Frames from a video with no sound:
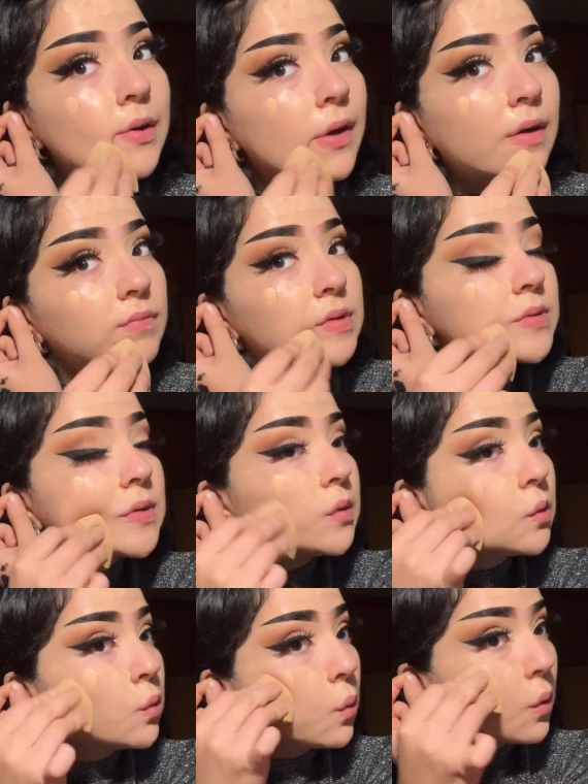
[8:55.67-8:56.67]
obviously the
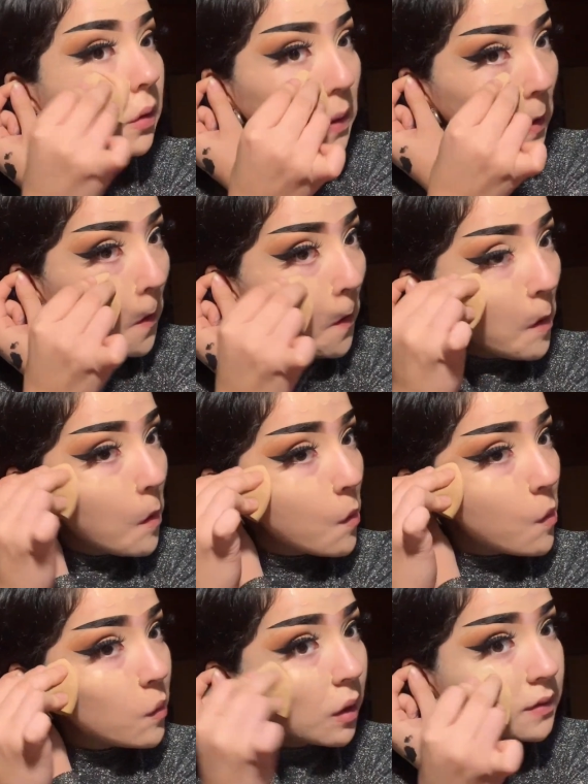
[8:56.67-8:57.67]
door, you
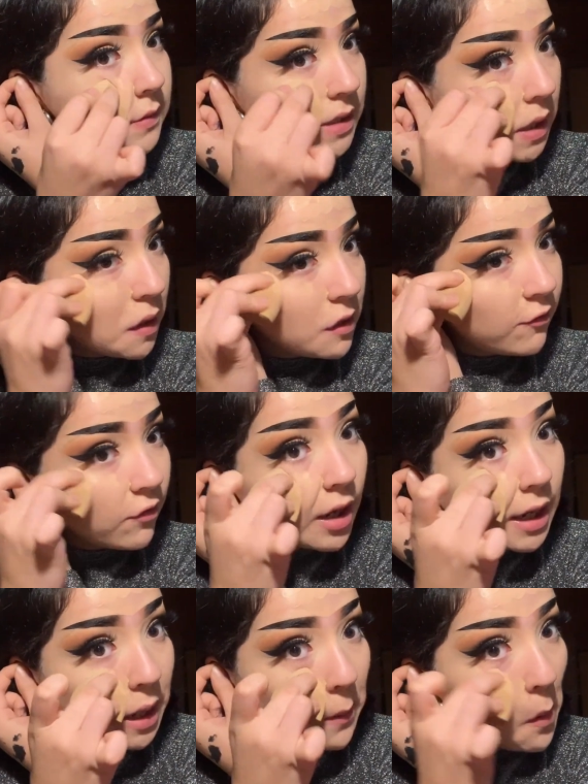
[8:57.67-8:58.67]
could see it in the
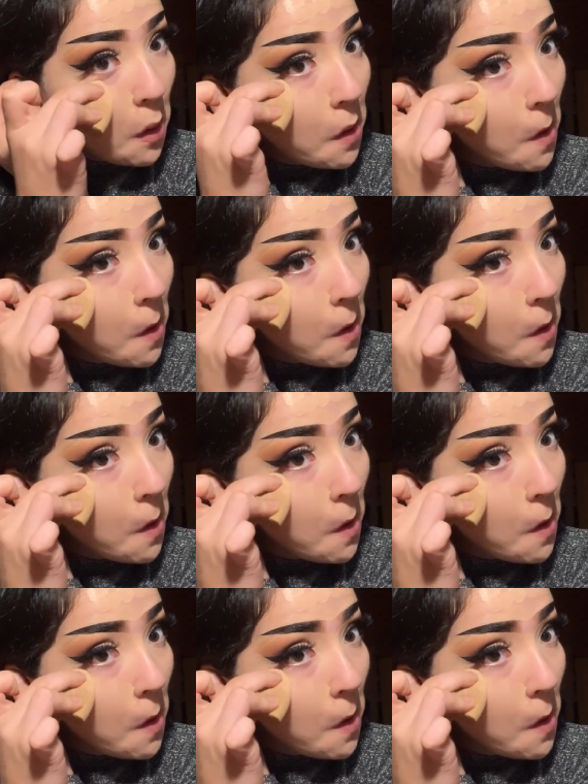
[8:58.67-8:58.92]
frame.